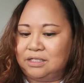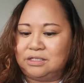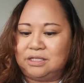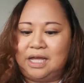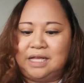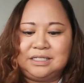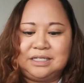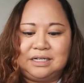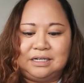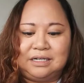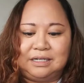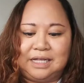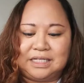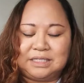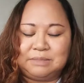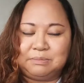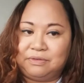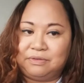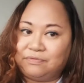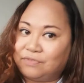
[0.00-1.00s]
so that's going to
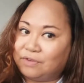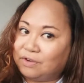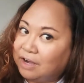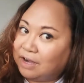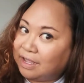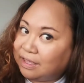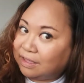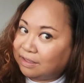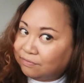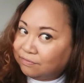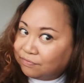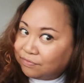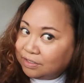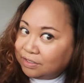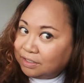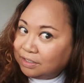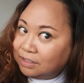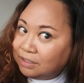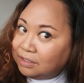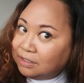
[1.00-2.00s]
last me forever.
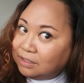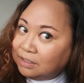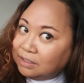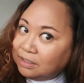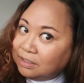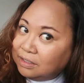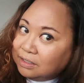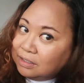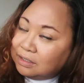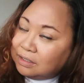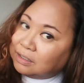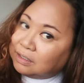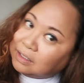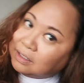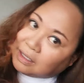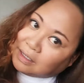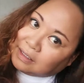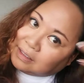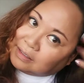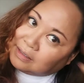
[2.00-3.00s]

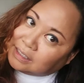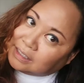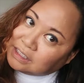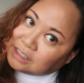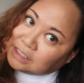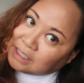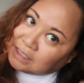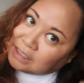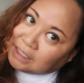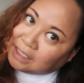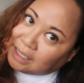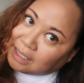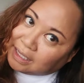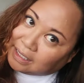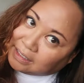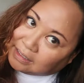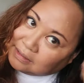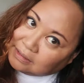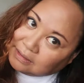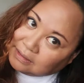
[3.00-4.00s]
Okay, and I just get the
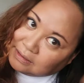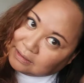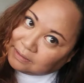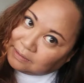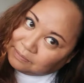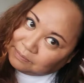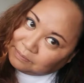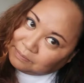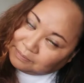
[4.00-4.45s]
ends.